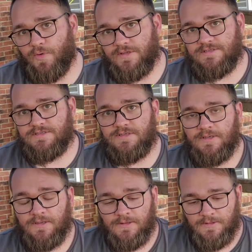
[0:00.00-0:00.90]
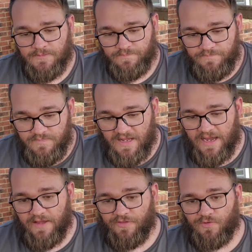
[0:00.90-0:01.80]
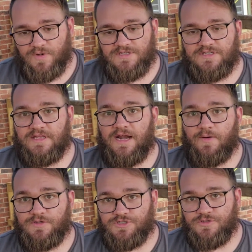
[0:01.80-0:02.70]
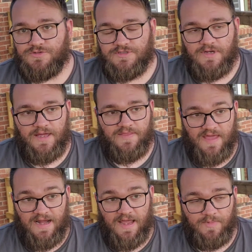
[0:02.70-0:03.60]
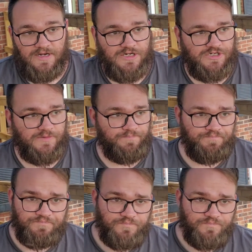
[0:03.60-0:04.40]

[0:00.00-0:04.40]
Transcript: points. And the reason that I would choose that ammunition